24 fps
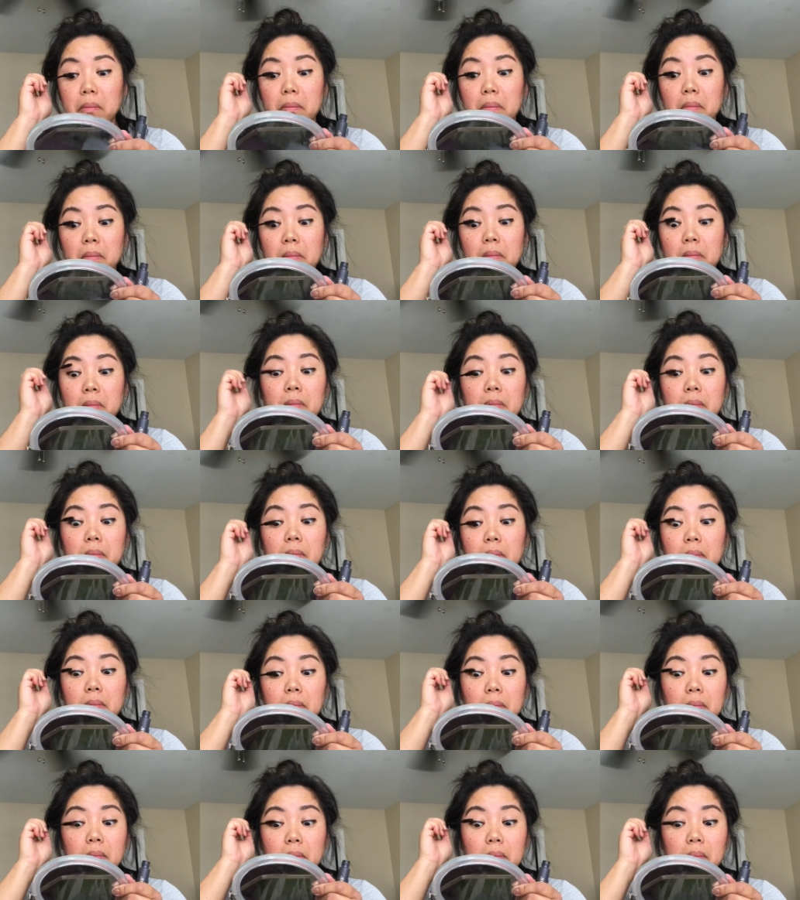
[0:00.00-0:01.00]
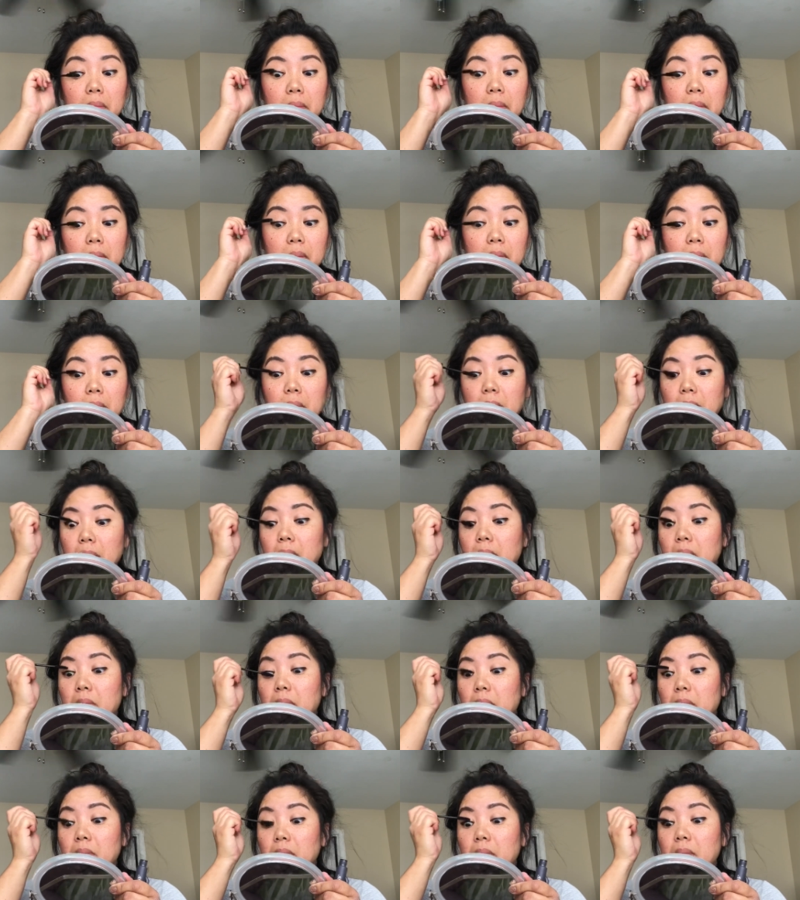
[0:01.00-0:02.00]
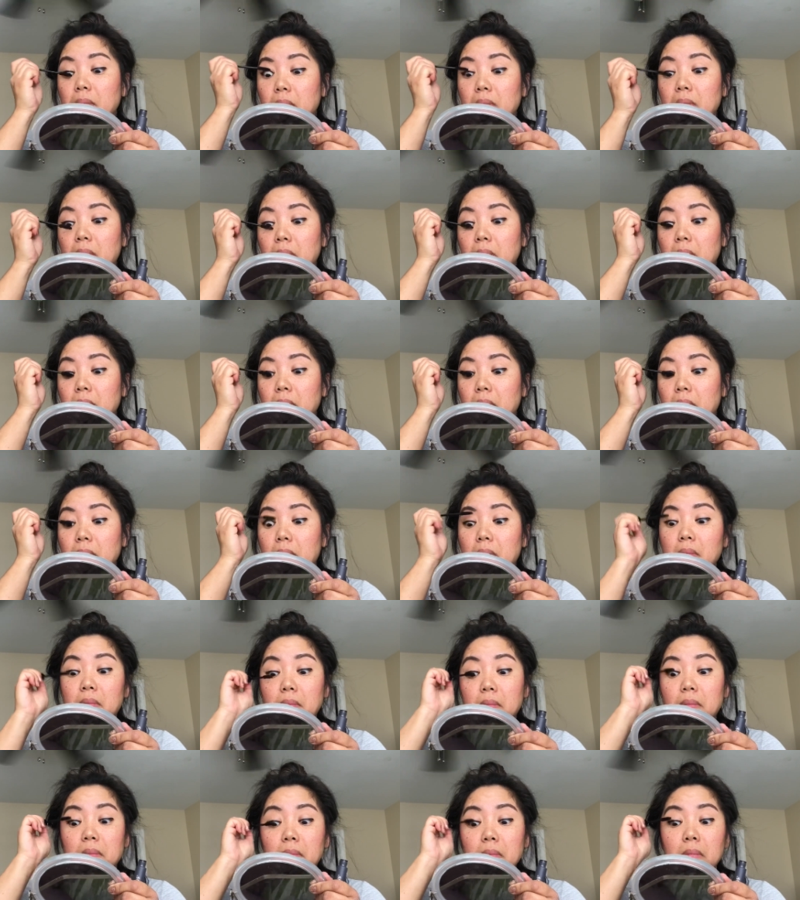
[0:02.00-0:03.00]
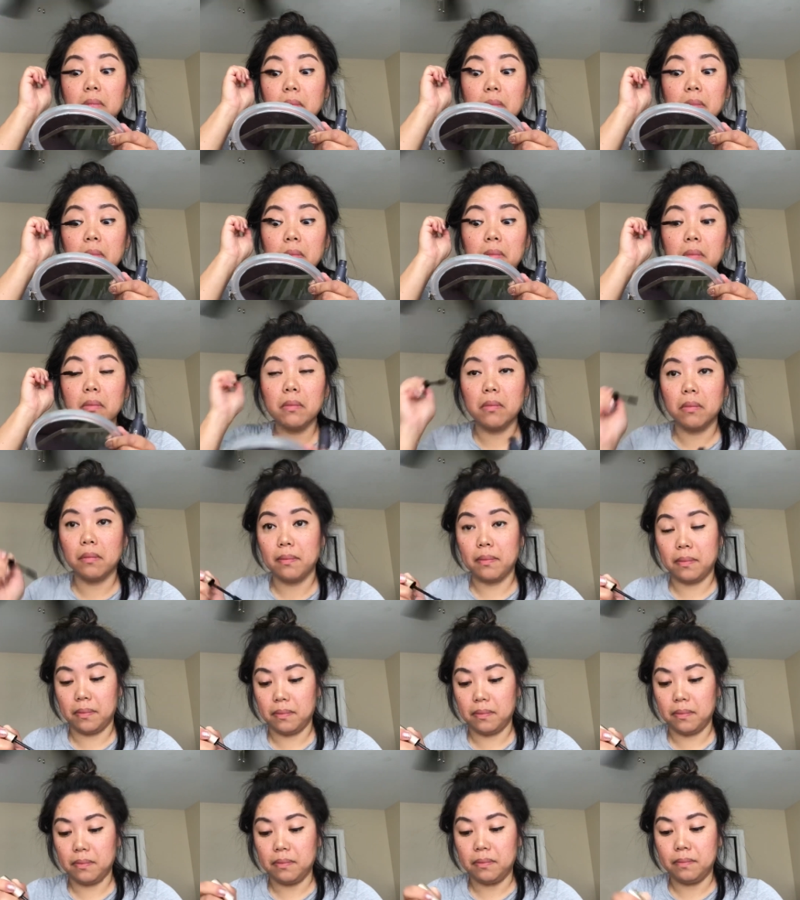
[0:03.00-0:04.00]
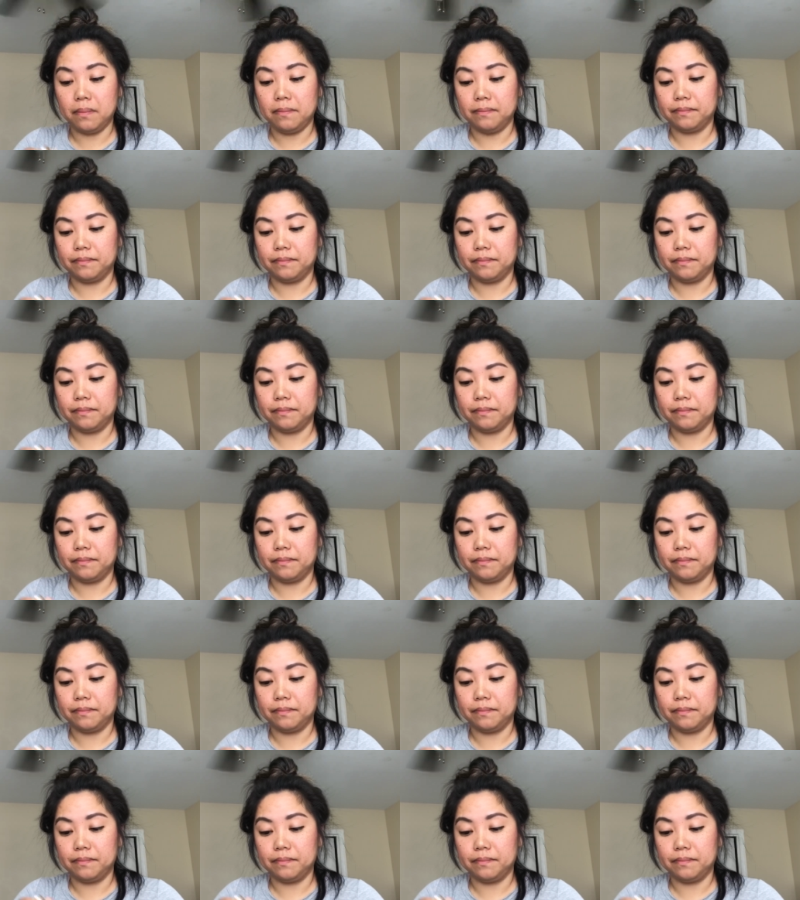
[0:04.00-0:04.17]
So what you will learn about me is how basic I am.